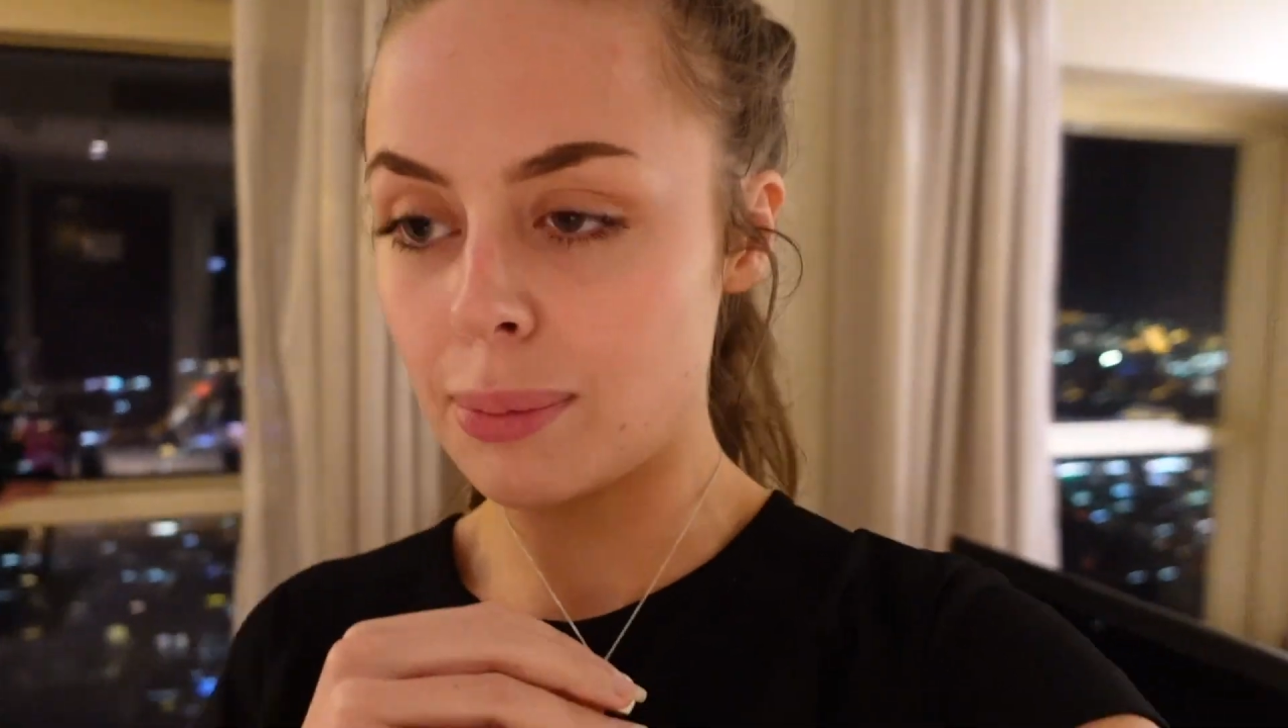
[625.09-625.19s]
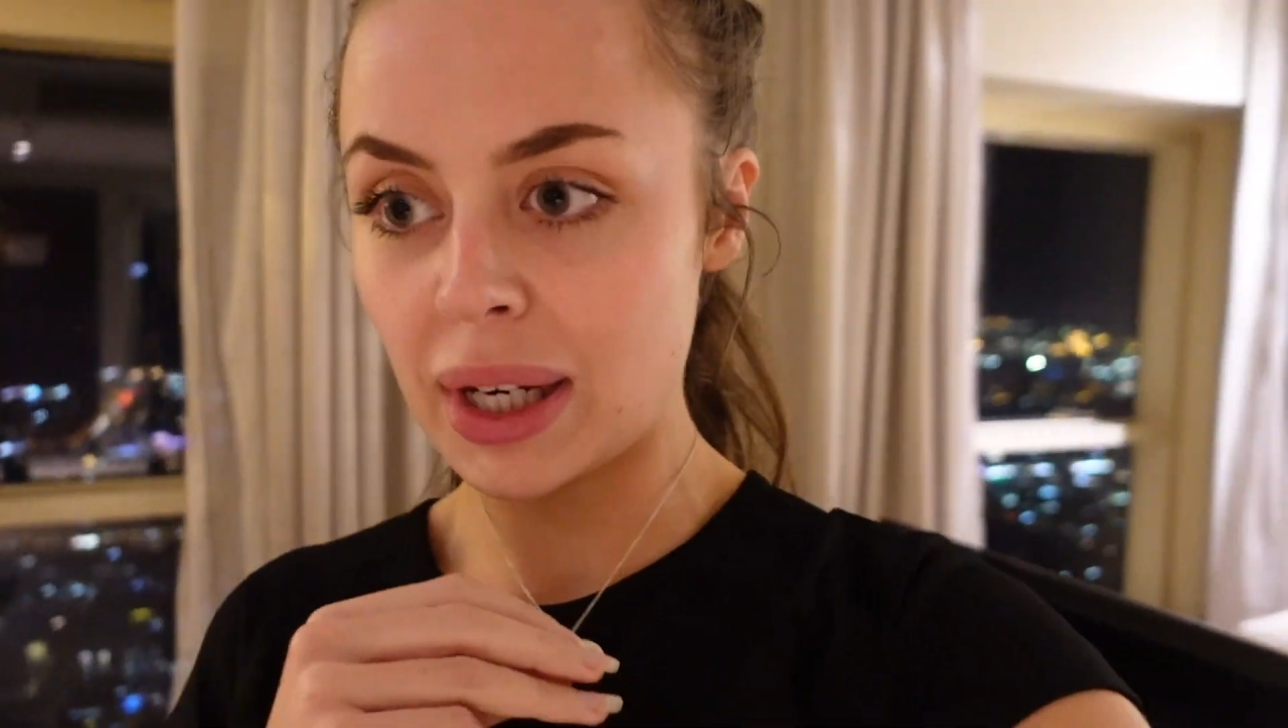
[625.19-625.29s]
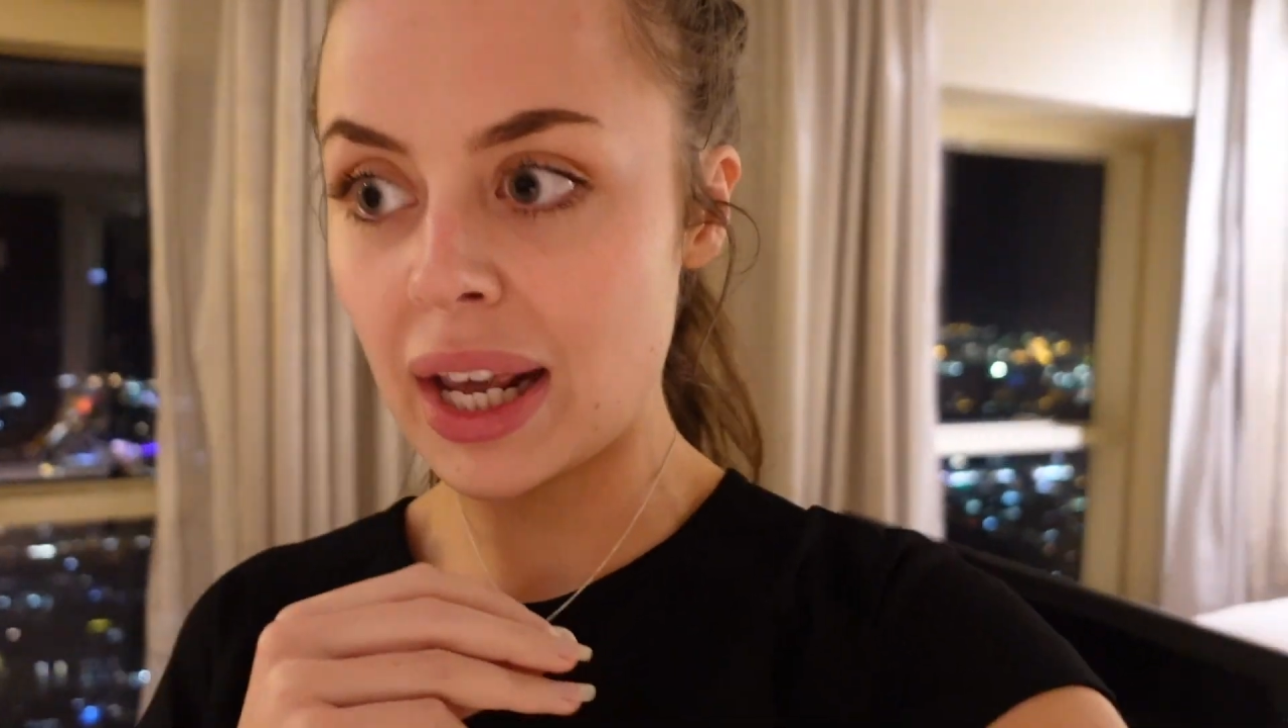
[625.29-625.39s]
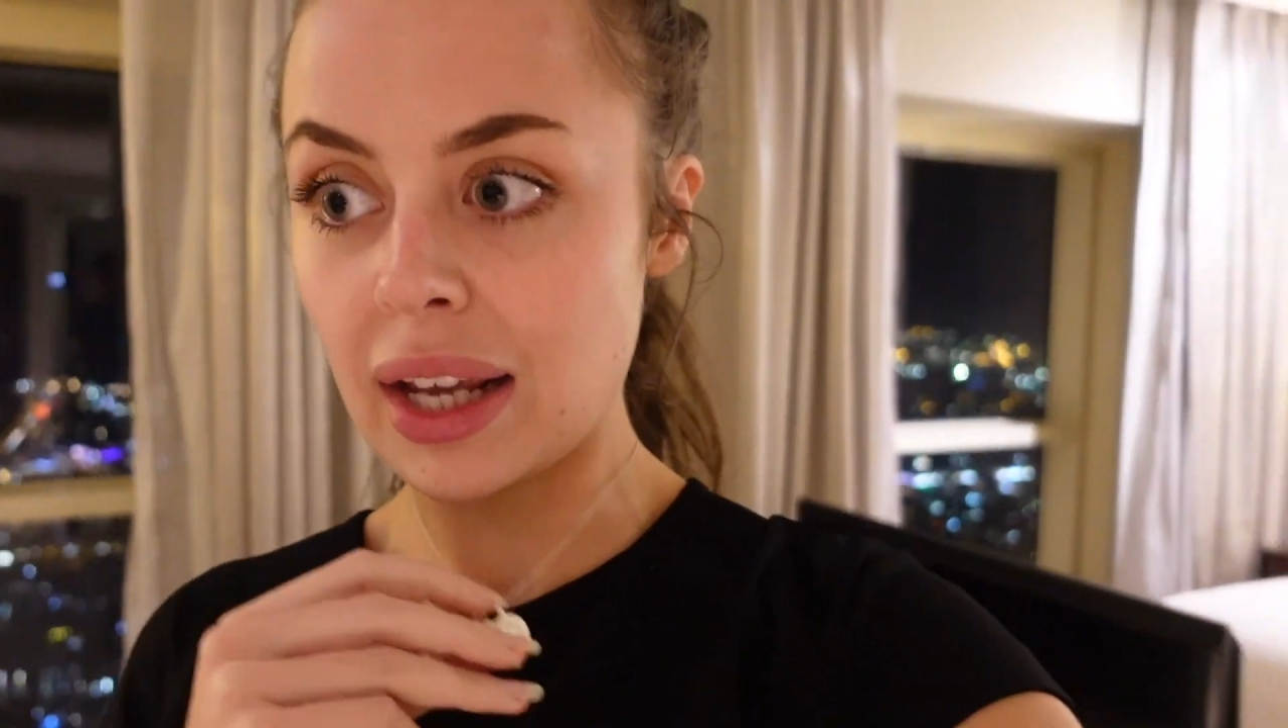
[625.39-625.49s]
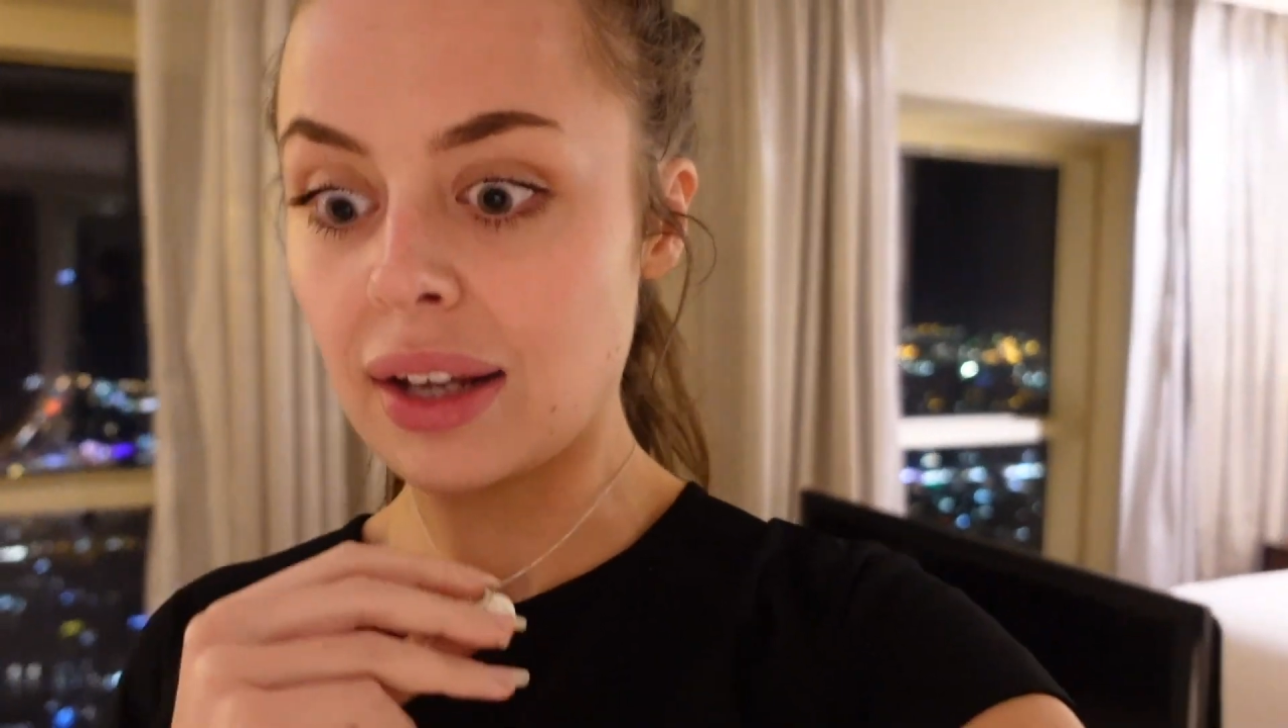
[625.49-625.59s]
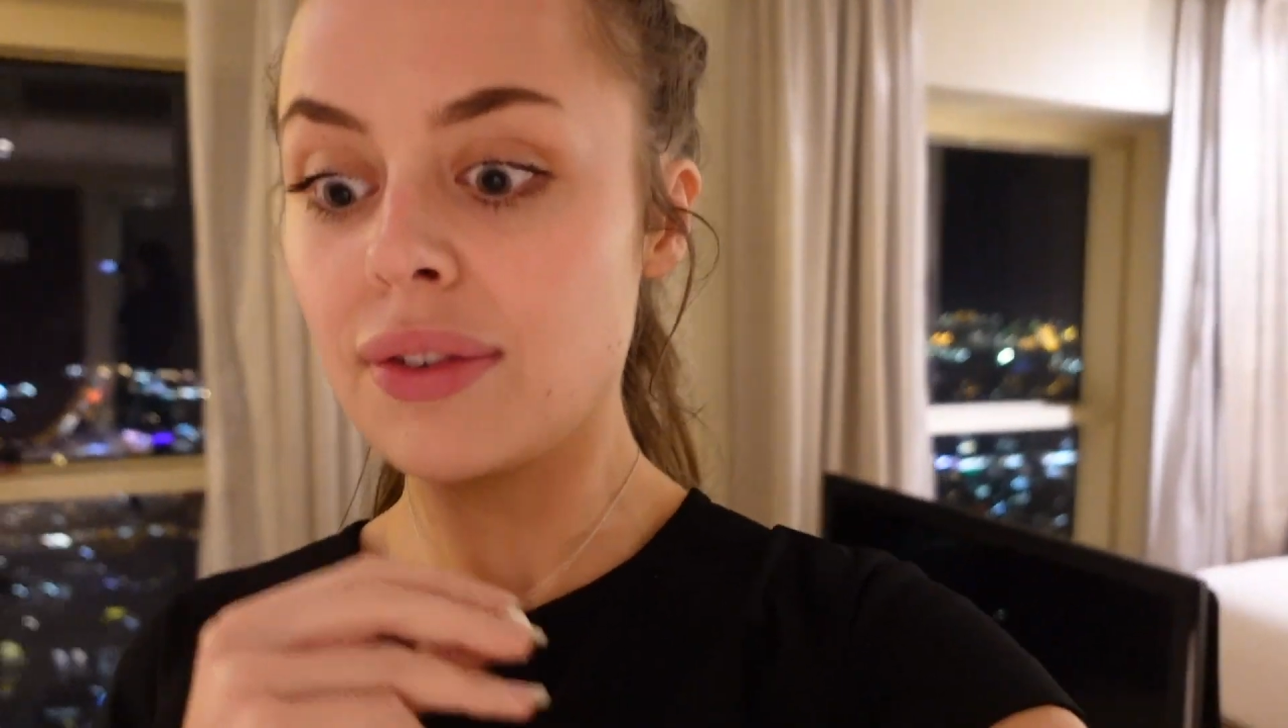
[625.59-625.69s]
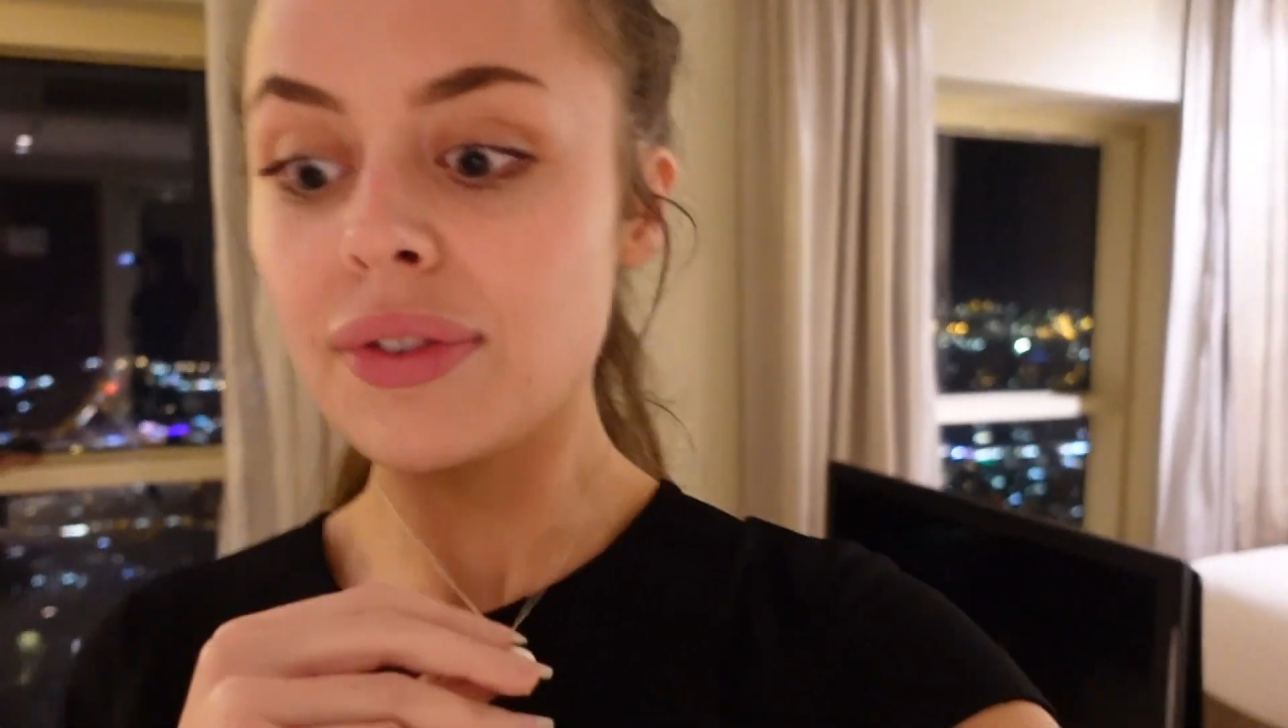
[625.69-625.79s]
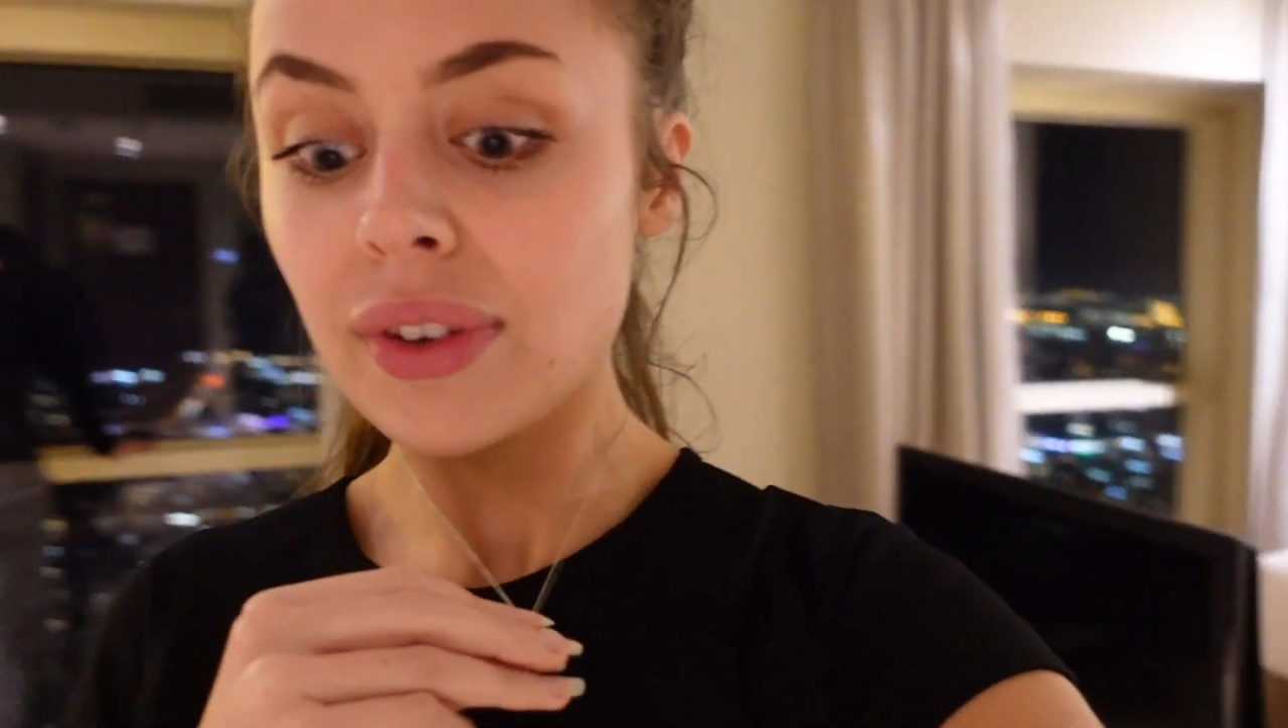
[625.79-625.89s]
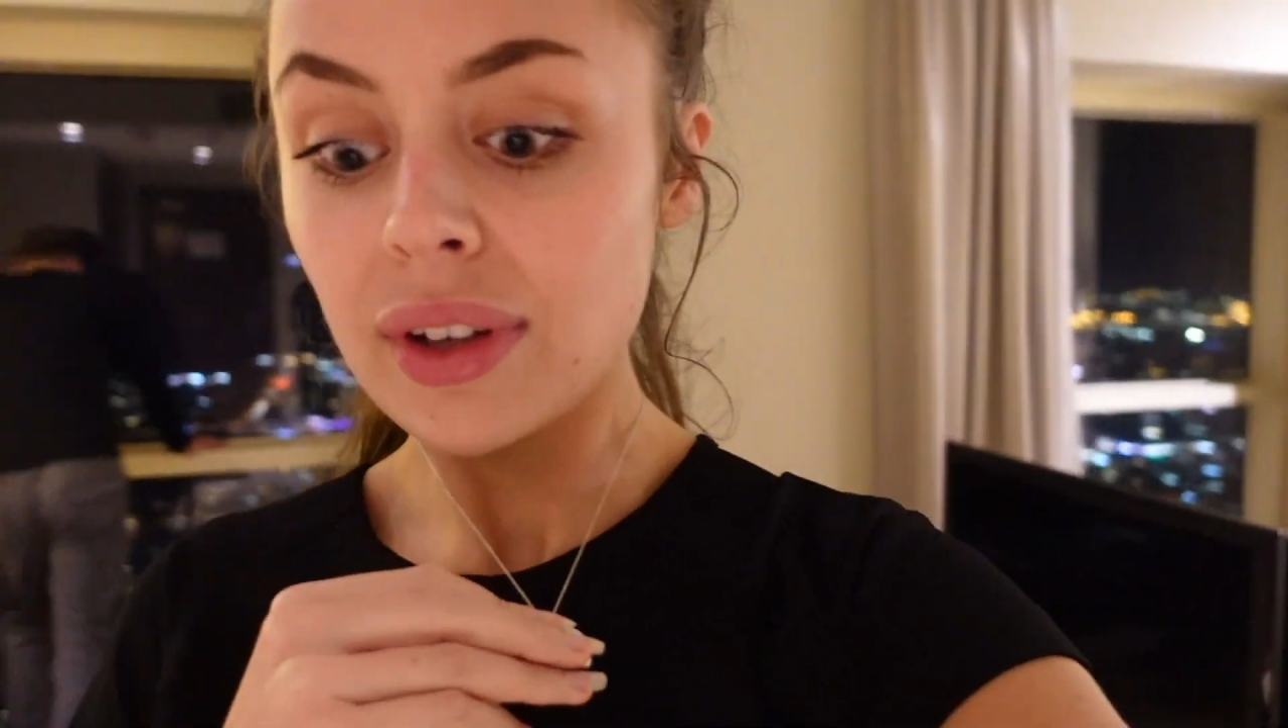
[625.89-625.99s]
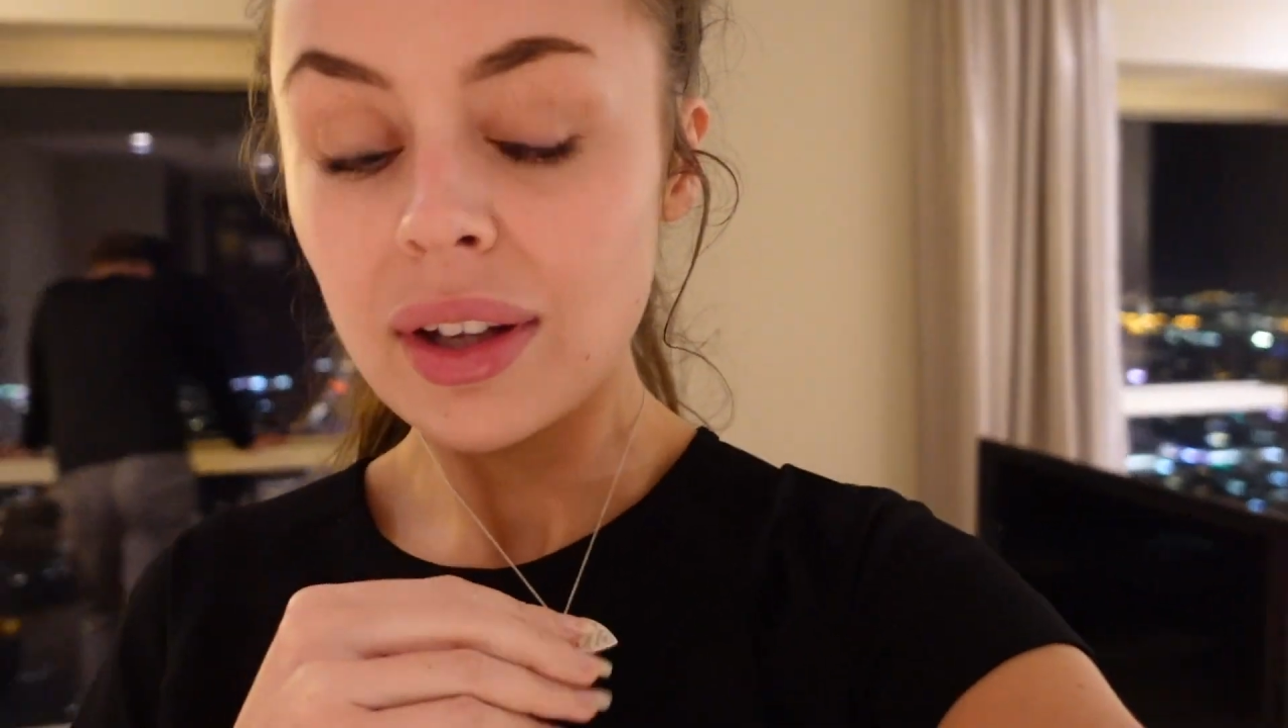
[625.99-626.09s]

believe.